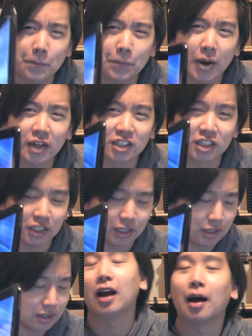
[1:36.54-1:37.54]
Busted!
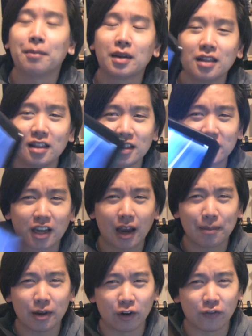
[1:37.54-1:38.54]
I mean, the
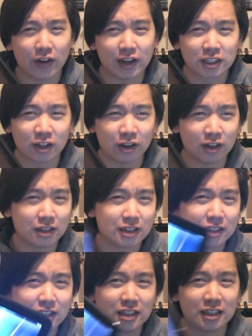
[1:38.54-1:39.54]
Skype interface on it
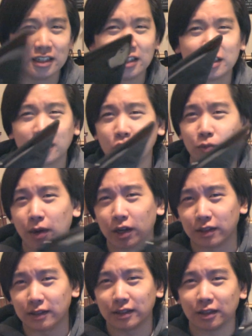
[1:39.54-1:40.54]
is a little
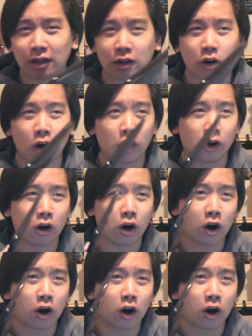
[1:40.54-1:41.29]
buggy. There are